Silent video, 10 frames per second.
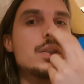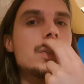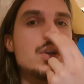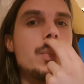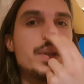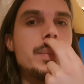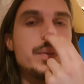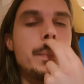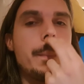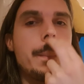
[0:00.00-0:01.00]
Top lip,
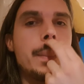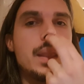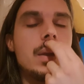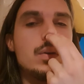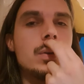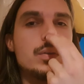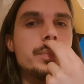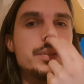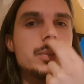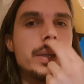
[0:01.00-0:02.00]
or
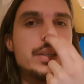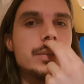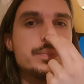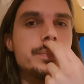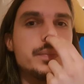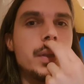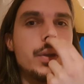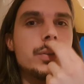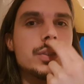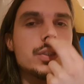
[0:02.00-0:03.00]
between your
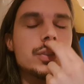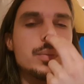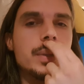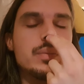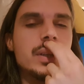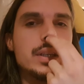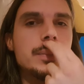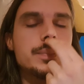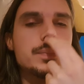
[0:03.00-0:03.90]
nose and your top lip really.